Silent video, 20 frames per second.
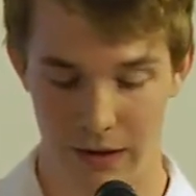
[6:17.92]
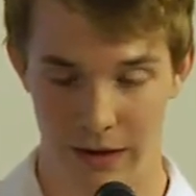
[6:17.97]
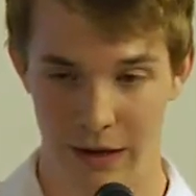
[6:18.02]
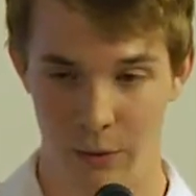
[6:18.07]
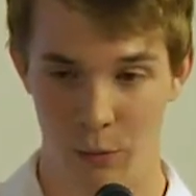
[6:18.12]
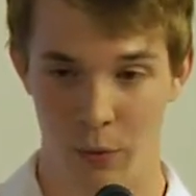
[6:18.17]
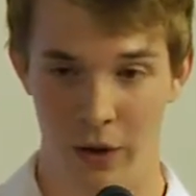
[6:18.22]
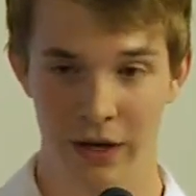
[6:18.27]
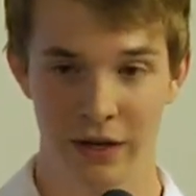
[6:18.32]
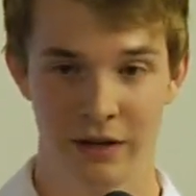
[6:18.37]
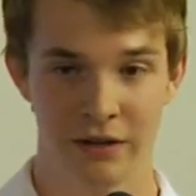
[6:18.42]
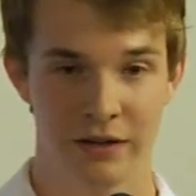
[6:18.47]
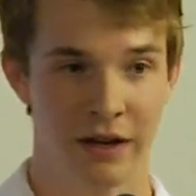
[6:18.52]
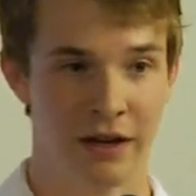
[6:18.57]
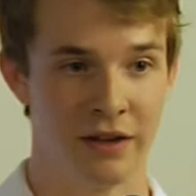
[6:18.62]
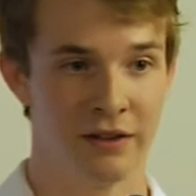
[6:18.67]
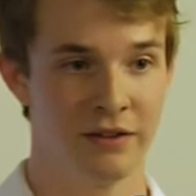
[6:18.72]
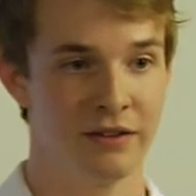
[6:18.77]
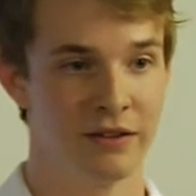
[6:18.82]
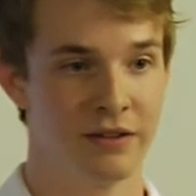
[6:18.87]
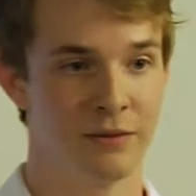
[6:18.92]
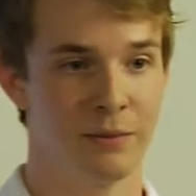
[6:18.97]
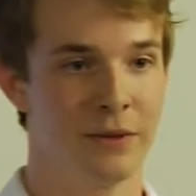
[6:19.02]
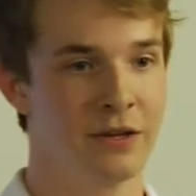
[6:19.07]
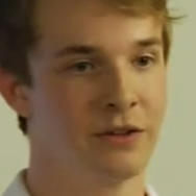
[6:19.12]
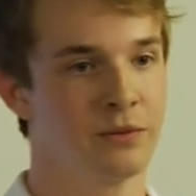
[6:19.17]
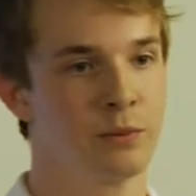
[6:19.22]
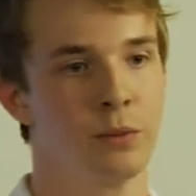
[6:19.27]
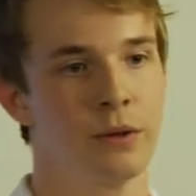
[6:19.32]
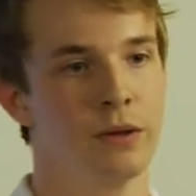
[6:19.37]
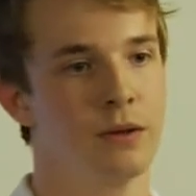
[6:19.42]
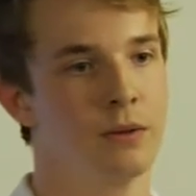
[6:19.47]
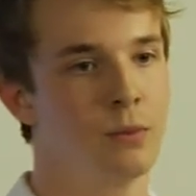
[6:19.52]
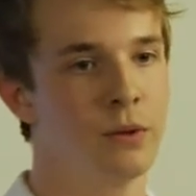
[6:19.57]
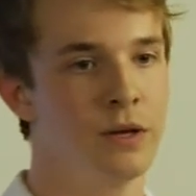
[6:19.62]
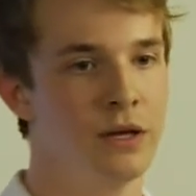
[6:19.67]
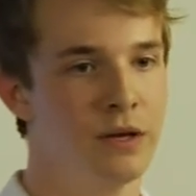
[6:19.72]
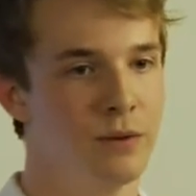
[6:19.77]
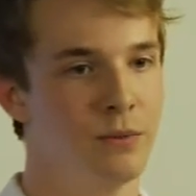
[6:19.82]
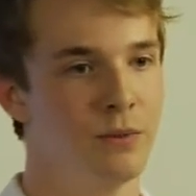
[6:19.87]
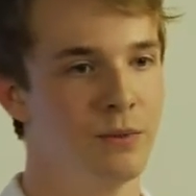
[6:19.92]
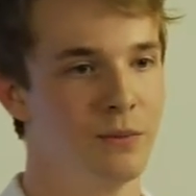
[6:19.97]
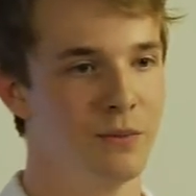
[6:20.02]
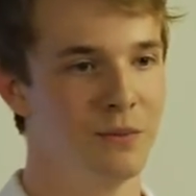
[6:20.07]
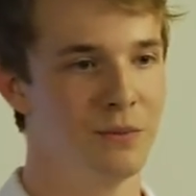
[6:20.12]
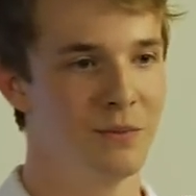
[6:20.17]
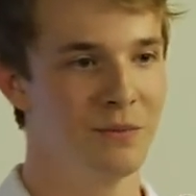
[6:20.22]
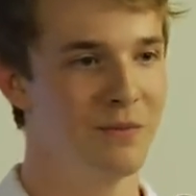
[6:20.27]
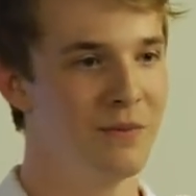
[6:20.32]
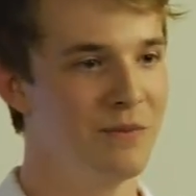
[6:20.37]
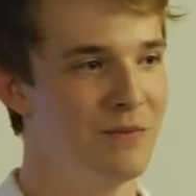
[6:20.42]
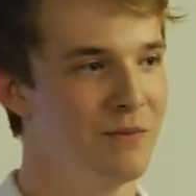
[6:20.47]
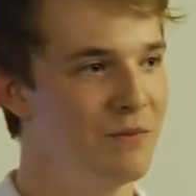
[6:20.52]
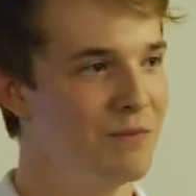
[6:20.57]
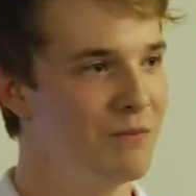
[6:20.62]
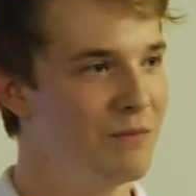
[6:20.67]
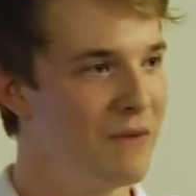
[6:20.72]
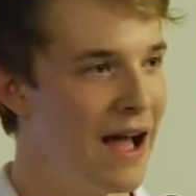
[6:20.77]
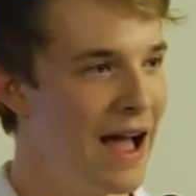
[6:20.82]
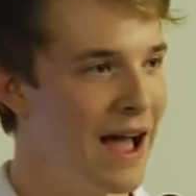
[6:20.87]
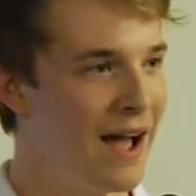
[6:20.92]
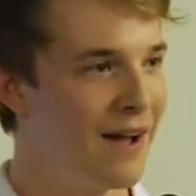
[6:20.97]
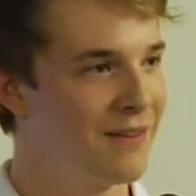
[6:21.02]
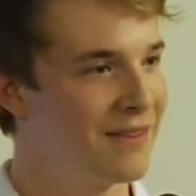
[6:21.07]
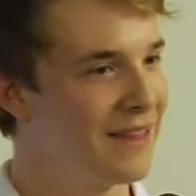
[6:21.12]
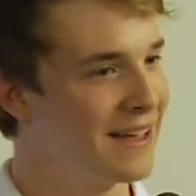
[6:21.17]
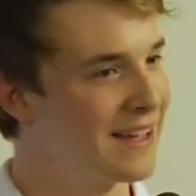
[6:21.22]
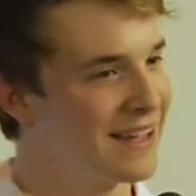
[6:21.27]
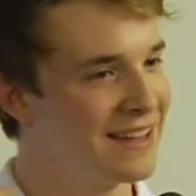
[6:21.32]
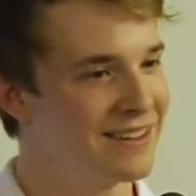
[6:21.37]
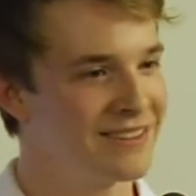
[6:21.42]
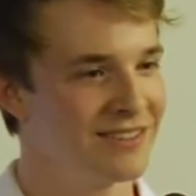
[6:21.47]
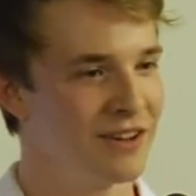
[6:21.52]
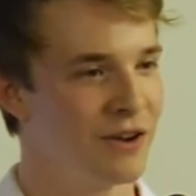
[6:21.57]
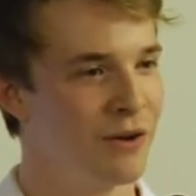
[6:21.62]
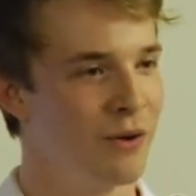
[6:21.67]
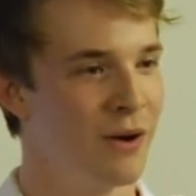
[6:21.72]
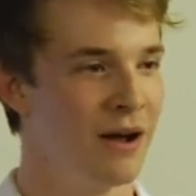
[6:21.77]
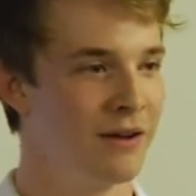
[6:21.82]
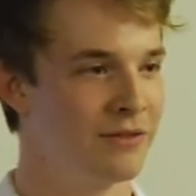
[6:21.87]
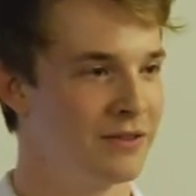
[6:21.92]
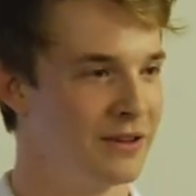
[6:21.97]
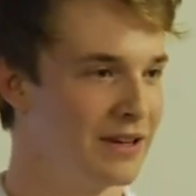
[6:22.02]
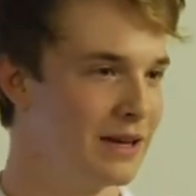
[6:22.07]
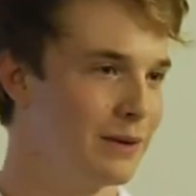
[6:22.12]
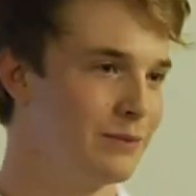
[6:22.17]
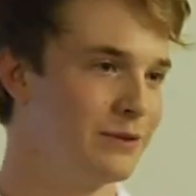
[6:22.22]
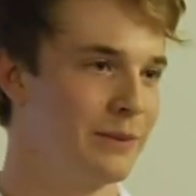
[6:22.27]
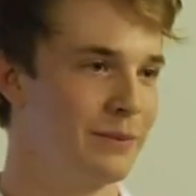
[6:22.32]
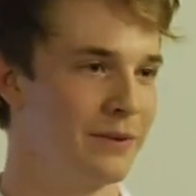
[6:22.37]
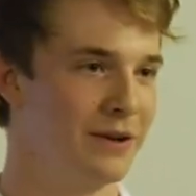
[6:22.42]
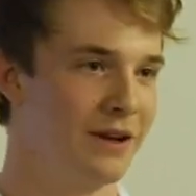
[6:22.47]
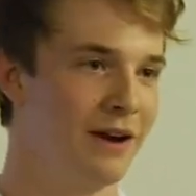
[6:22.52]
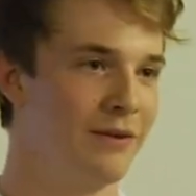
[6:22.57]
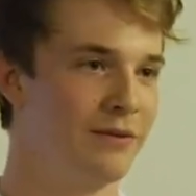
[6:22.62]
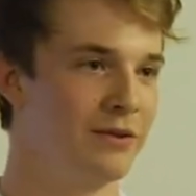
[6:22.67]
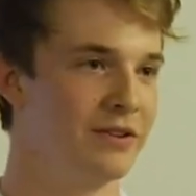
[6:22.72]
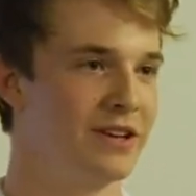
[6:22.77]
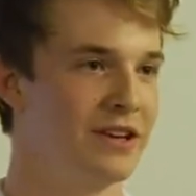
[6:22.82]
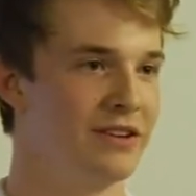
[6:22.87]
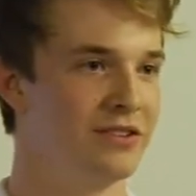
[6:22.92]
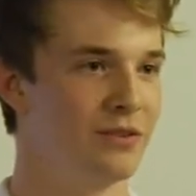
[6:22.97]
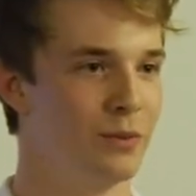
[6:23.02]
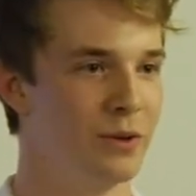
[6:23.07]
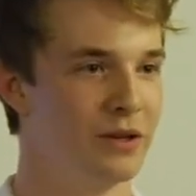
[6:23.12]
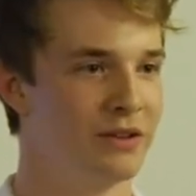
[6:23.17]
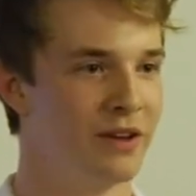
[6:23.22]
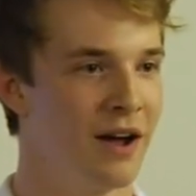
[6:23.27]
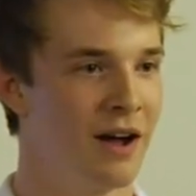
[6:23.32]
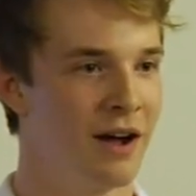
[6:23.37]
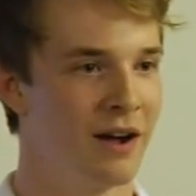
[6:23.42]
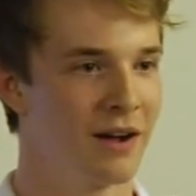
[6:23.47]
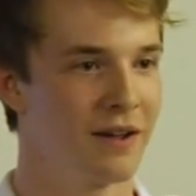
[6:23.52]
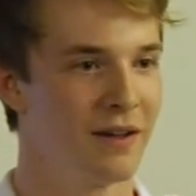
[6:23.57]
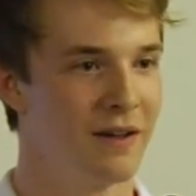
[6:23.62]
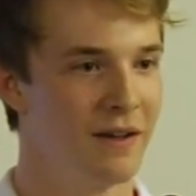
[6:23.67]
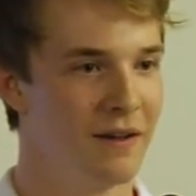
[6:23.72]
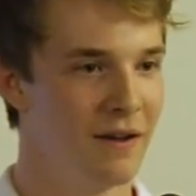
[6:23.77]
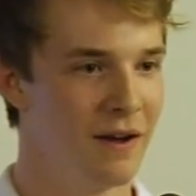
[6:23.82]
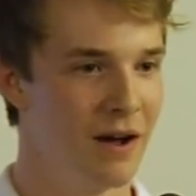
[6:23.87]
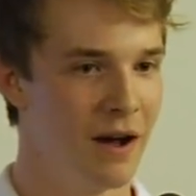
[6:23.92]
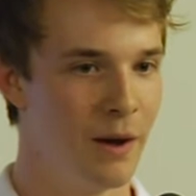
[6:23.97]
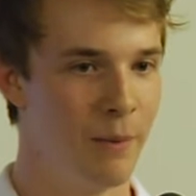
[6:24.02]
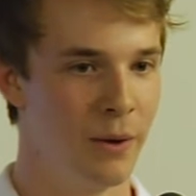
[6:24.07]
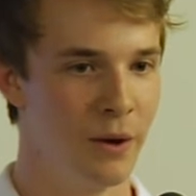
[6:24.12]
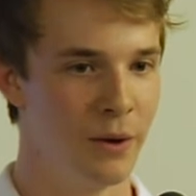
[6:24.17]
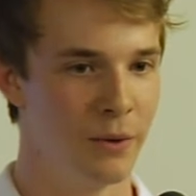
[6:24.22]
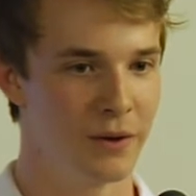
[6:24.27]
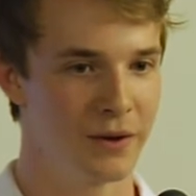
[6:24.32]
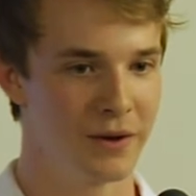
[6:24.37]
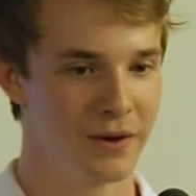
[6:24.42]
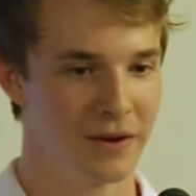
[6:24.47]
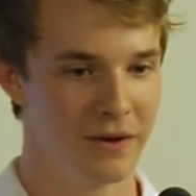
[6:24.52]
What it does is, because it so often comes up in conversation, we talk about